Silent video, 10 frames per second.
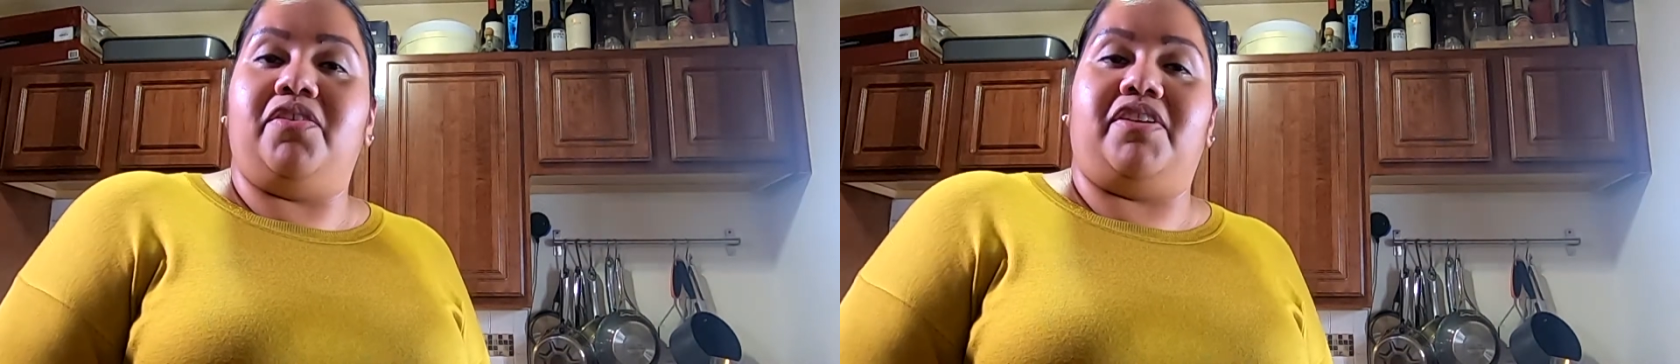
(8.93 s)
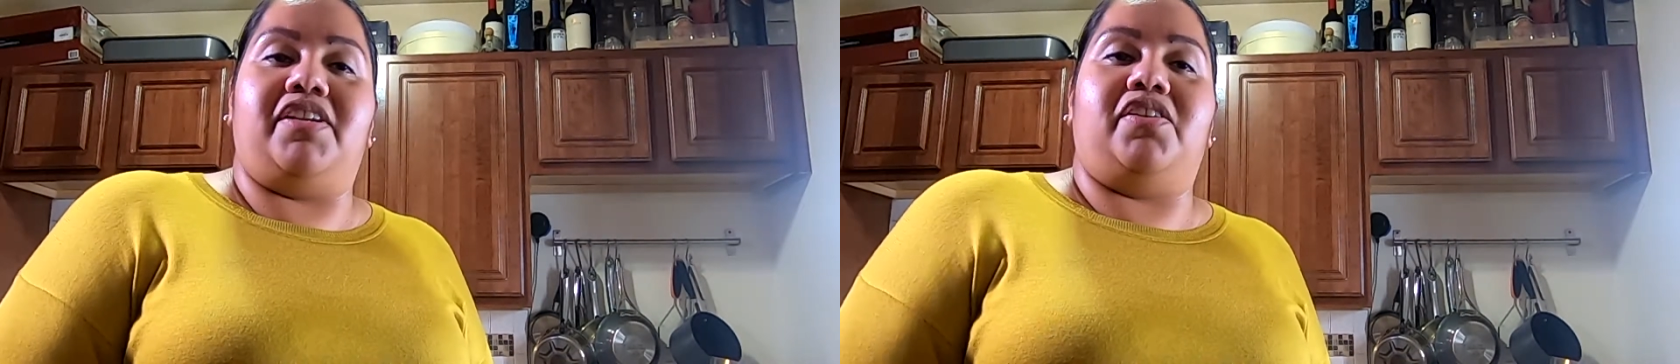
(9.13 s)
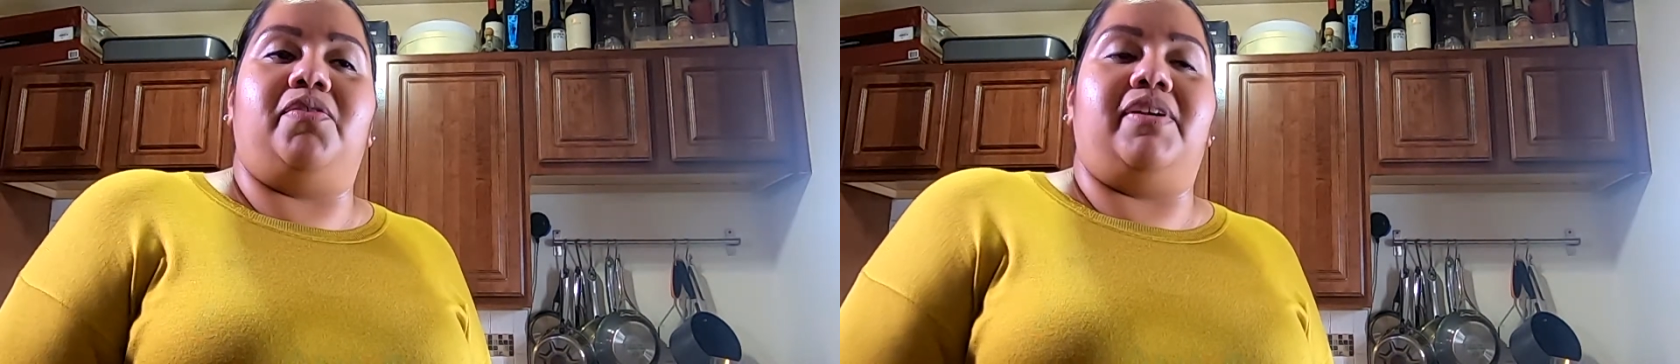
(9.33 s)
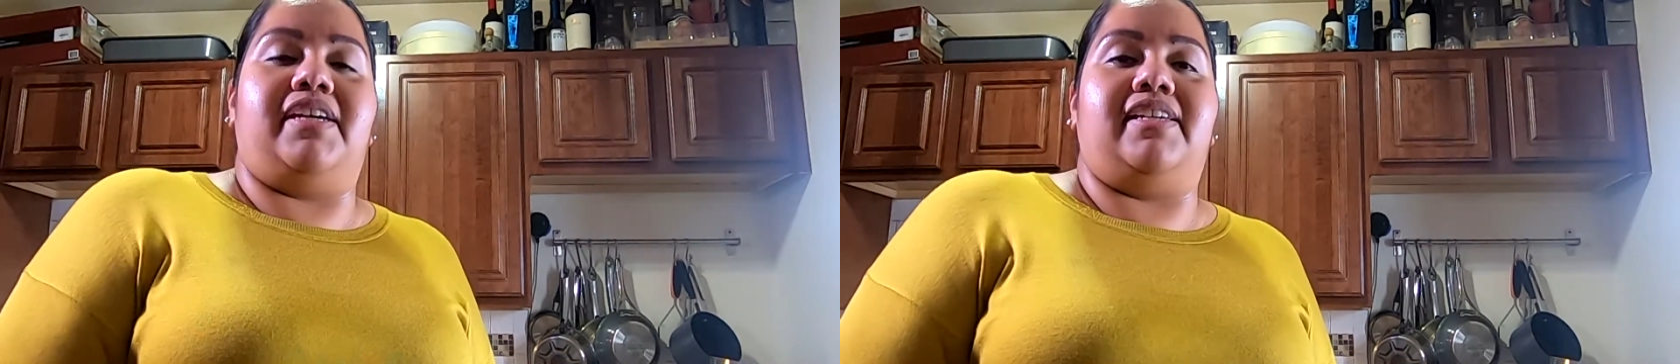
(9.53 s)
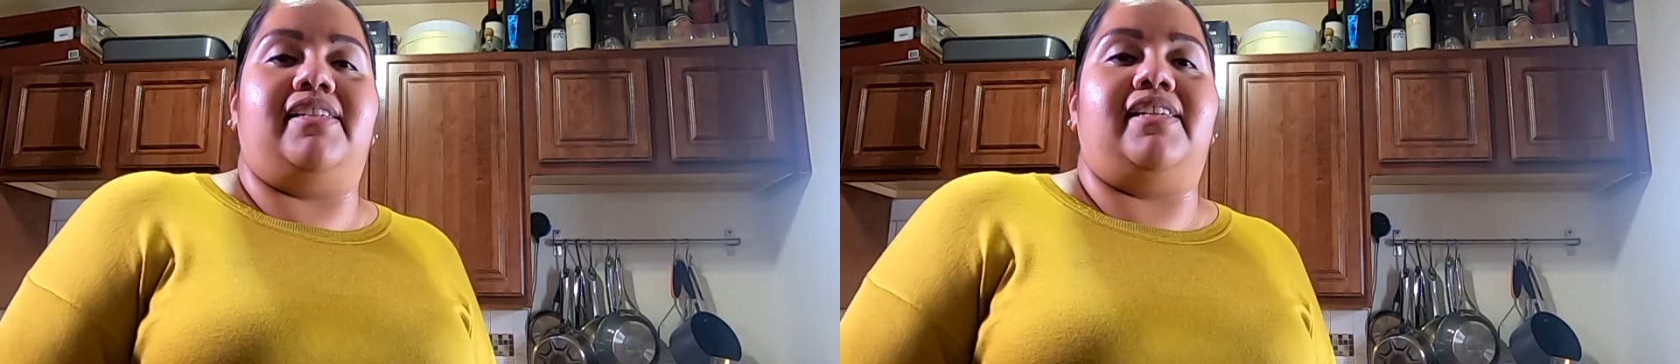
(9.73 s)
Coquito
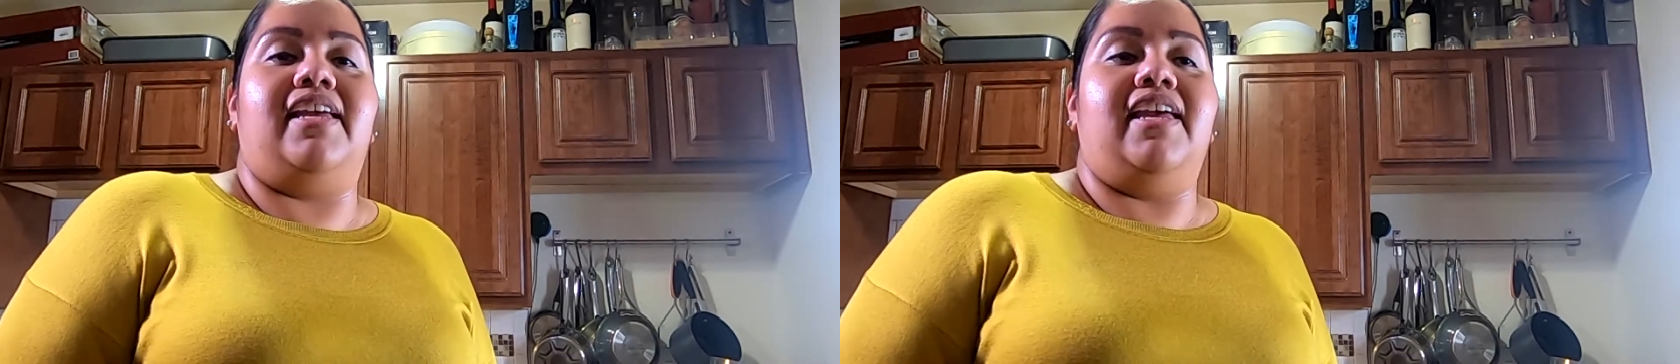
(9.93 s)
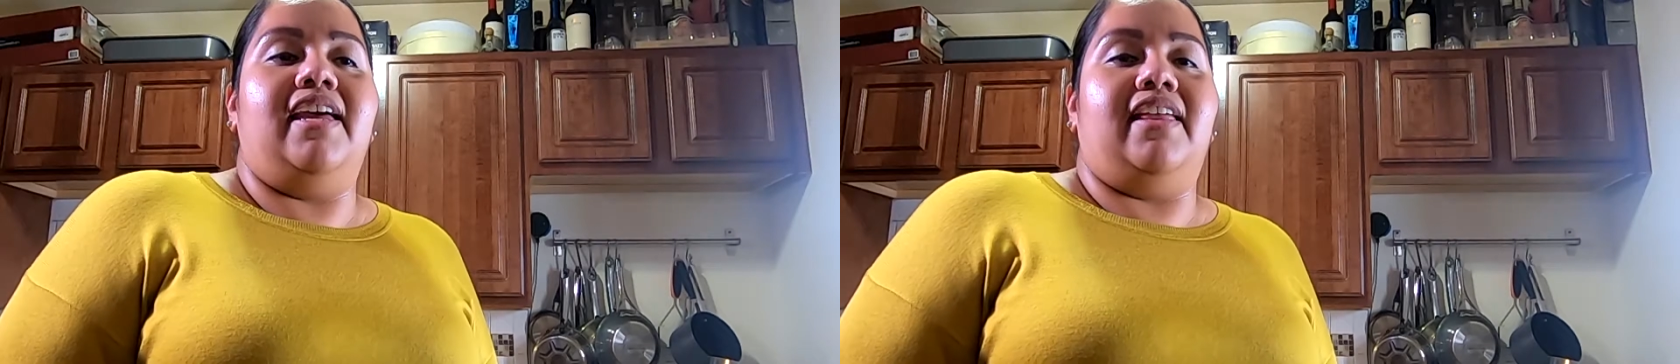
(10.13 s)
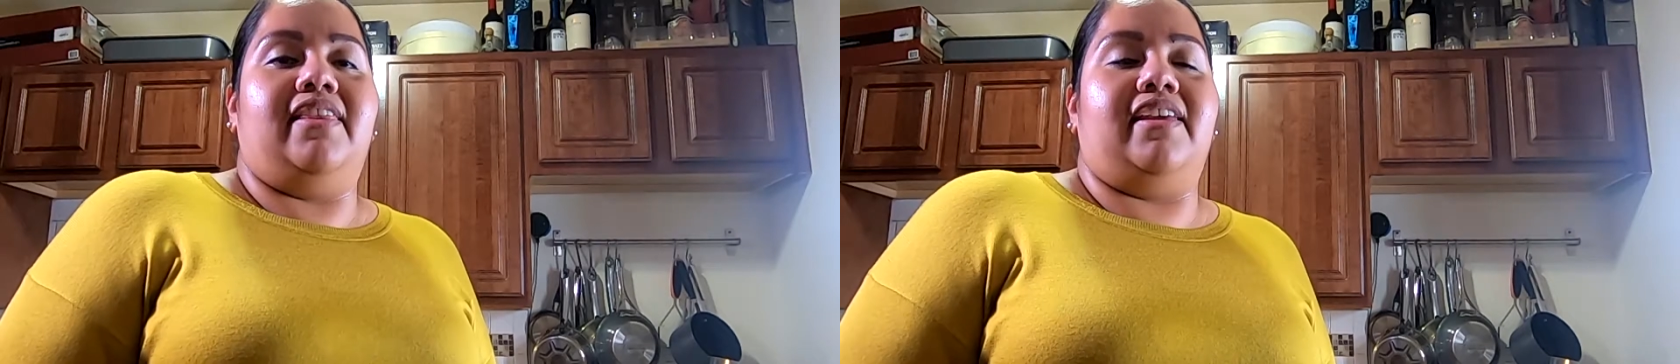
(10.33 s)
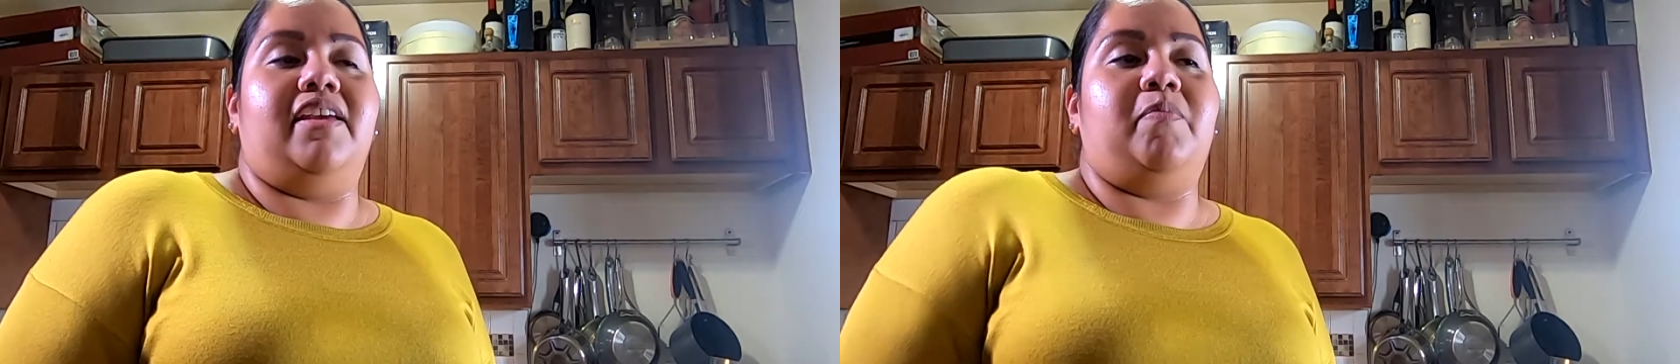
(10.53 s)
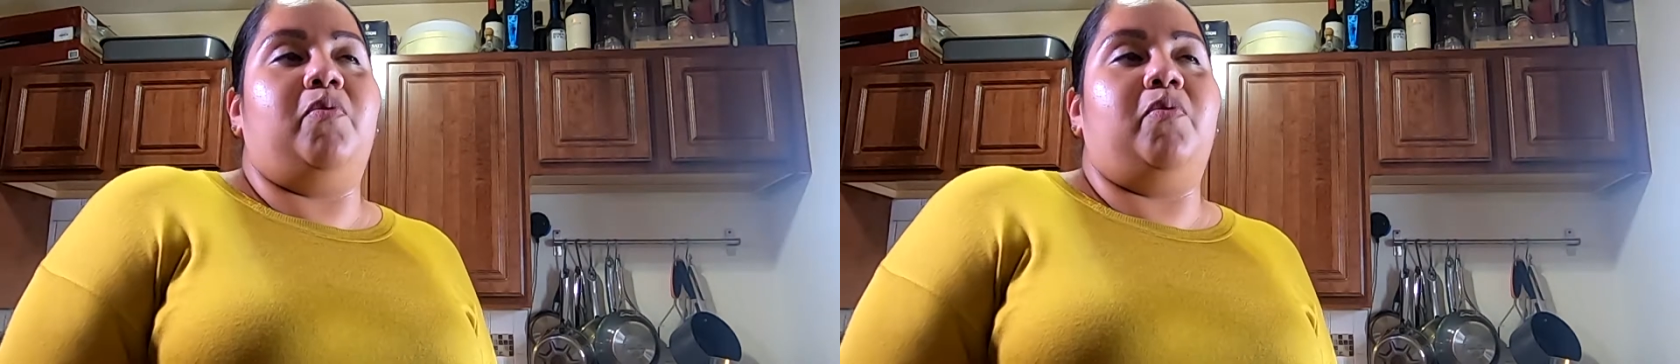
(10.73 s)
is the